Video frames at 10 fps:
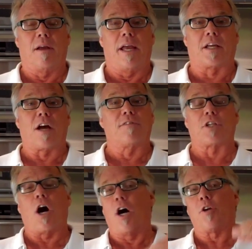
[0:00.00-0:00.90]
It covers
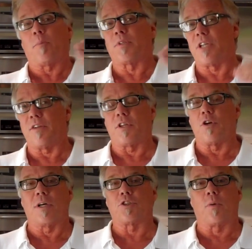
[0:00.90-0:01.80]
100% of the
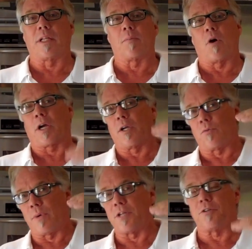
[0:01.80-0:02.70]
U.S. dwelling market,
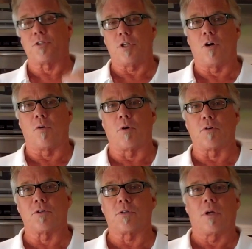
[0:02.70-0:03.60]
renters and
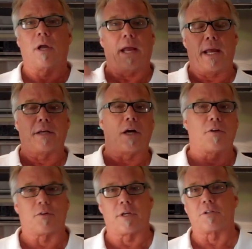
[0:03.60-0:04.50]
homeowners, and
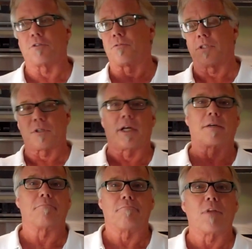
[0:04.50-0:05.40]
other industries like
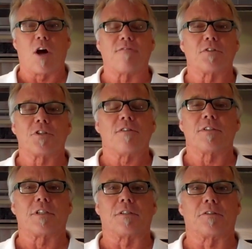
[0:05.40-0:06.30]
the office
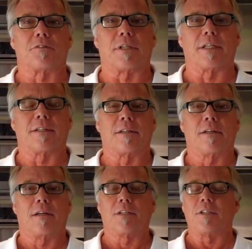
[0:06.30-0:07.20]
service industry.
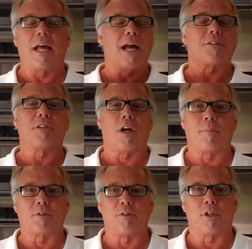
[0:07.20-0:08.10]
It's an excellent
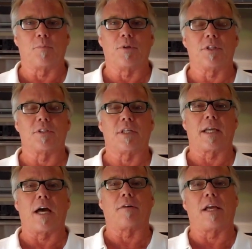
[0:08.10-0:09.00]
opportunity to put this thing
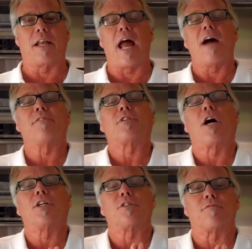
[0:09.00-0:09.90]
out and
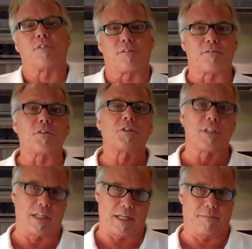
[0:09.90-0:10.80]
advertise it for the first
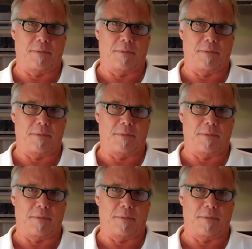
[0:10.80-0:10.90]
time.